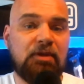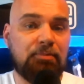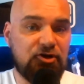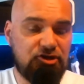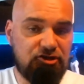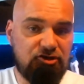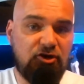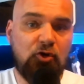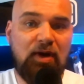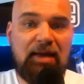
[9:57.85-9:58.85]
Bunches is a
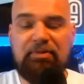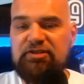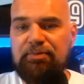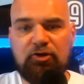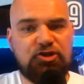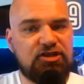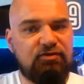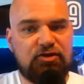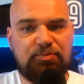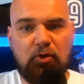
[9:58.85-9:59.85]
new app. It's built just
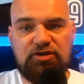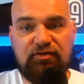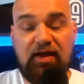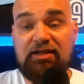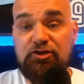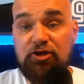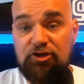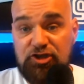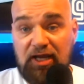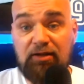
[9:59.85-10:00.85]
for sports fans. You can
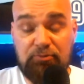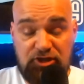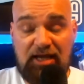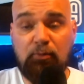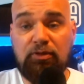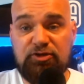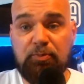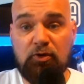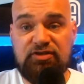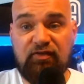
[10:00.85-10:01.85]
chat with
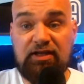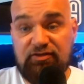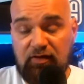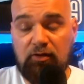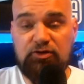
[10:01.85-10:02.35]
sports fans, fellow